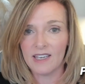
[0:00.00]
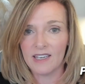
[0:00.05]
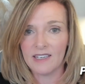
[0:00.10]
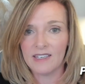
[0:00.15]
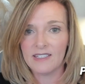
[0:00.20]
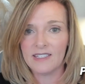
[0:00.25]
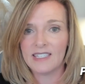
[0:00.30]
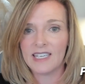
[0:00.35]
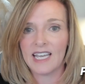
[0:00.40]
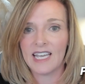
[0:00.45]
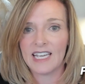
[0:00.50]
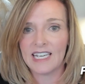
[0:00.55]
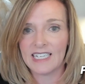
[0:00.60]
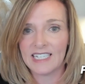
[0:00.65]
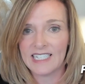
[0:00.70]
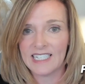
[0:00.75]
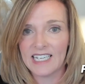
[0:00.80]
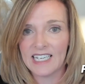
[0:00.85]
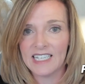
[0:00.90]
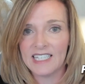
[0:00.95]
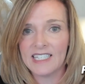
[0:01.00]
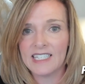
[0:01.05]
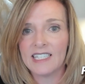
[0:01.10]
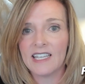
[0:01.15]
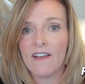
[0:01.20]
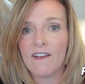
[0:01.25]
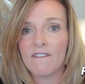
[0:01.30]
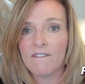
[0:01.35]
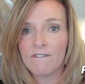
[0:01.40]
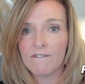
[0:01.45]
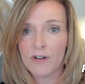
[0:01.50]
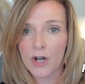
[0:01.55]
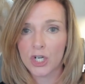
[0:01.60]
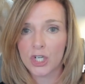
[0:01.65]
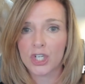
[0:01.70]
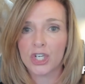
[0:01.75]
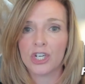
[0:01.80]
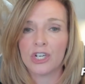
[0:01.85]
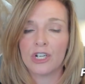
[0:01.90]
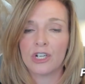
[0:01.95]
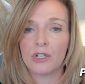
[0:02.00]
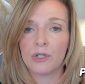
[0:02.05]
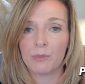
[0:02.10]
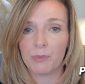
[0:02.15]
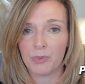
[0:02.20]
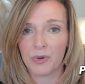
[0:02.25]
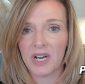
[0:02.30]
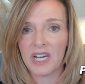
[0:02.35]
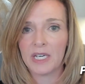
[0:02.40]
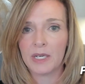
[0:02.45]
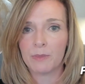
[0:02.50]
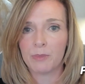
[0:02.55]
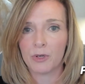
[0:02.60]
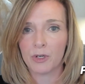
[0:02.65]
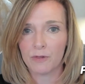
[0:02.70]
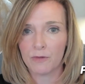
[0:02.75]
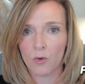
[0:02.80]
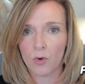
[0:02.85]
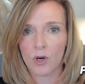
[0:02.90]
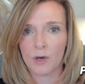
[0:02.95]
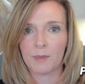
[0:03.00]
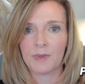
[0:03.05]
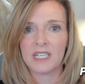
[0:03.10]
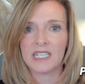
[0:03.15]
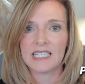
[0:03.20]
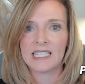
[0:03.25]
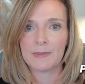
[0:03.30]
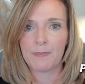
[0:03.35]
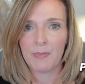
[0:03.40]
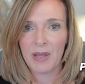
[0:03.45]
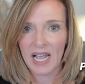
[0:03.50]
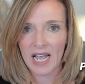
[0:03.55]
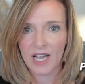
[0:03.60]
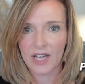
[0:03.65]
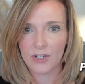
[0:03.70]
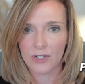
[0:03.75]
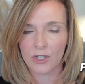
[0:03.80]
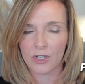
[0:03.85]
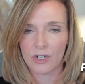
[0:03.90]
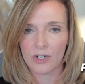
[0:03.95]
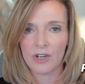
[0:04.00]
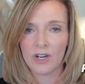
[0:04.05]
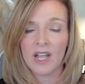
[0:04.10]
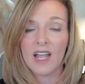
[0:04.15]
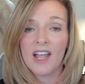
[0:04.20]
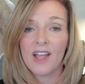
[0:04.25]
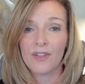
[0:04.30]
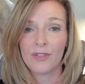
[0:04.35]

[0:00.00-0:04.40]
is a dysfunctional brain performance pattern.